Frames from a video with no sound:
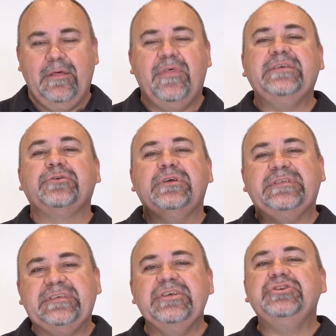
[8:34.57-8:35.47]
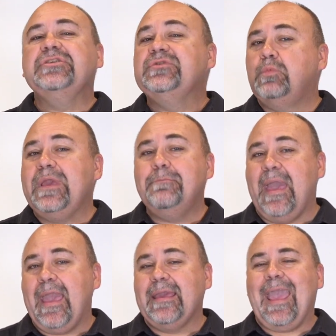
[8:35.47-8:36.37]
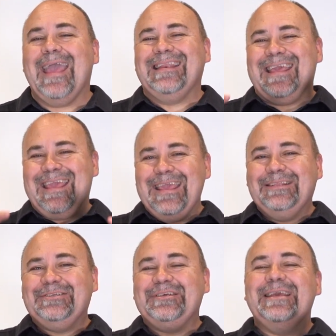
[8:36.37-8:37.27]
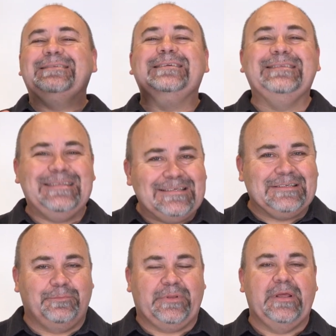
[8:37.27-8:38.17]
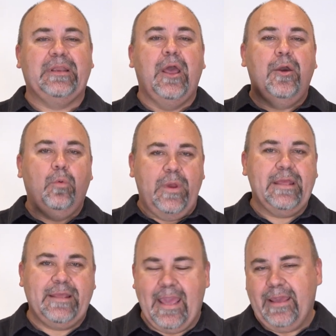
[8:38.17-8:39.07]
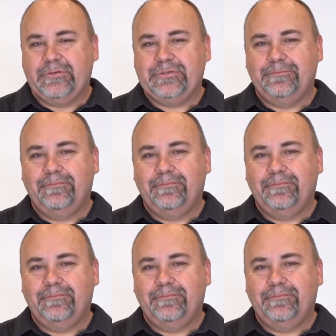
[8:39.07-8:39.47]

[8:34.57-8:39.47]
These are decisions we make, and each is a discipline we engage.